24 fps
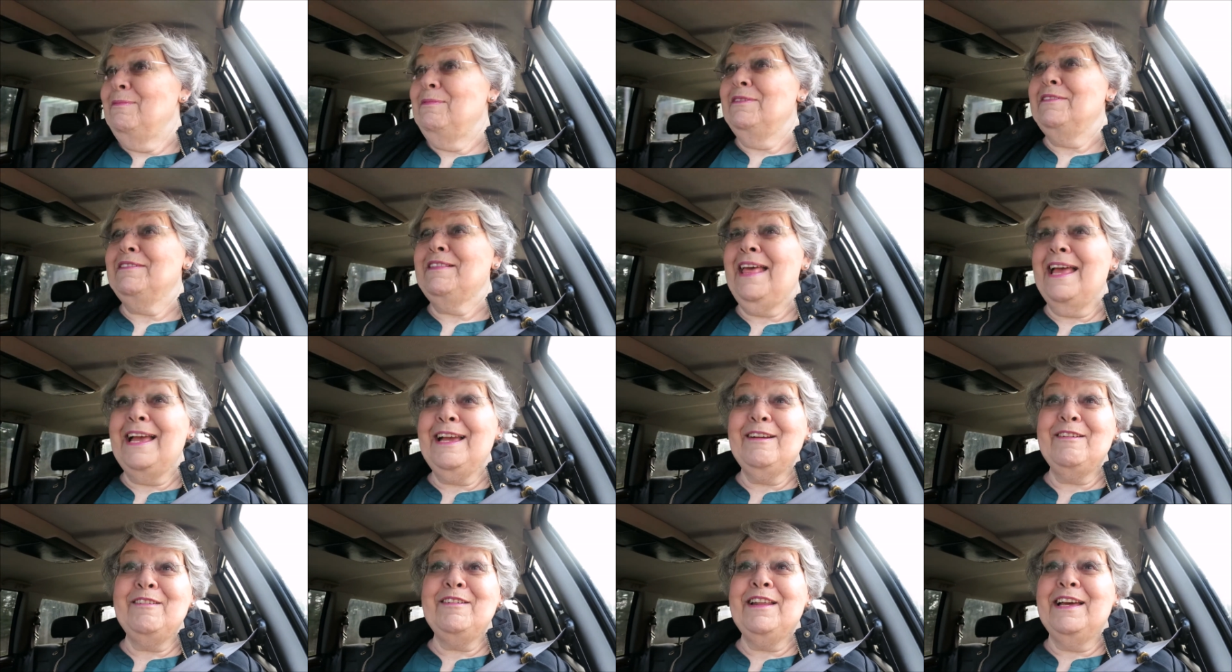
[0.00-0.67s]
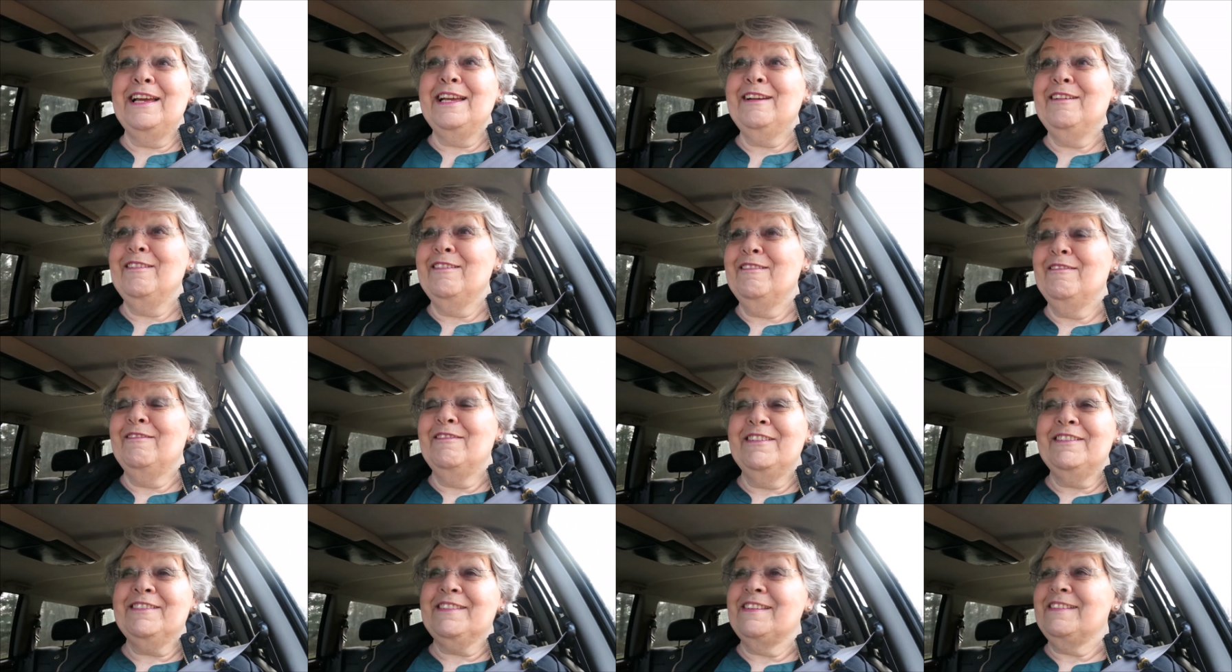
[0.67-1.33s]
it was that good, I
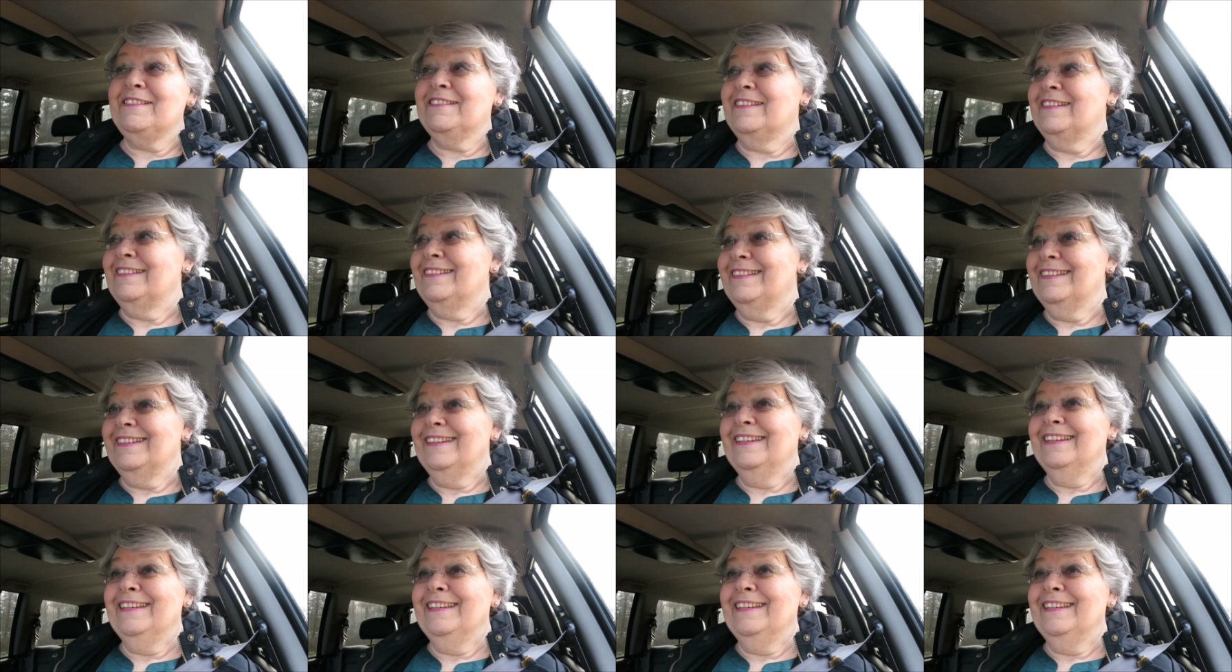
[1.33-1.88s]
couldn't resist it.